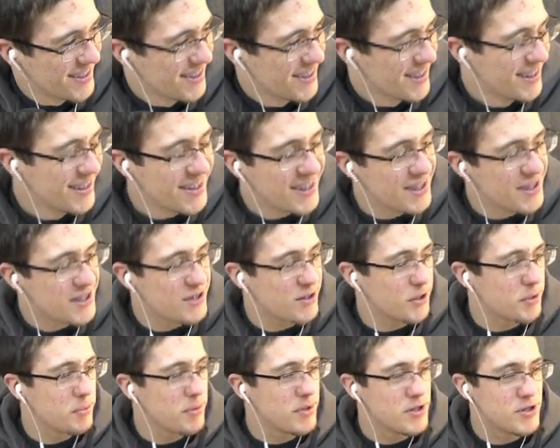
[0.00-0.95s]
It
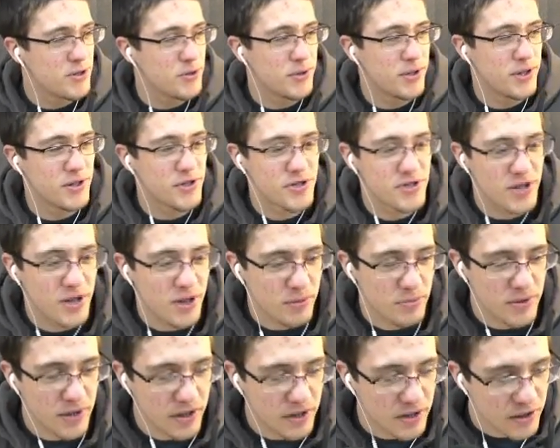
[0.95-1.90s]
took me 2 years to
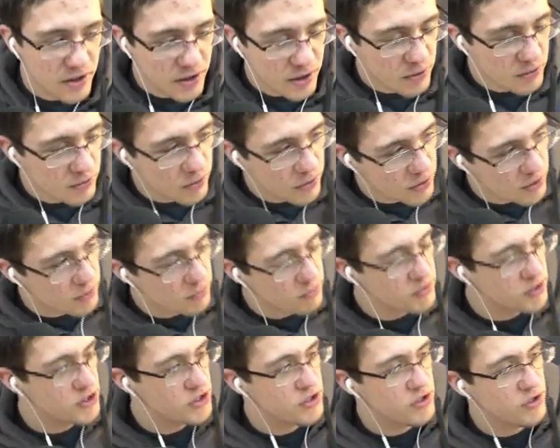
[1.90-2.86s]
update it. Welcome,
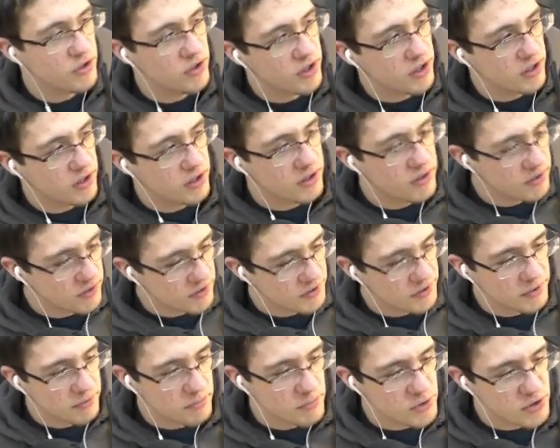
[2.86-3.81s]
Mr.
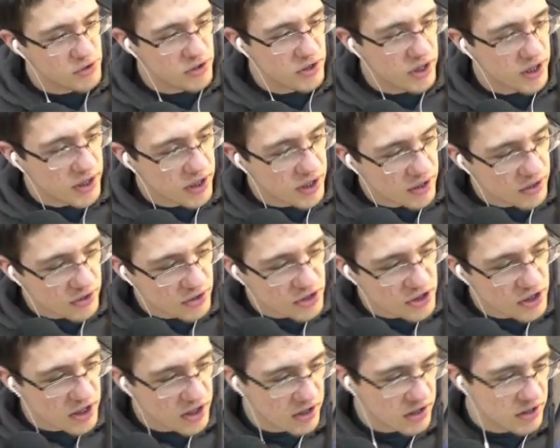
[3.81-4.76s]
A, to the chat.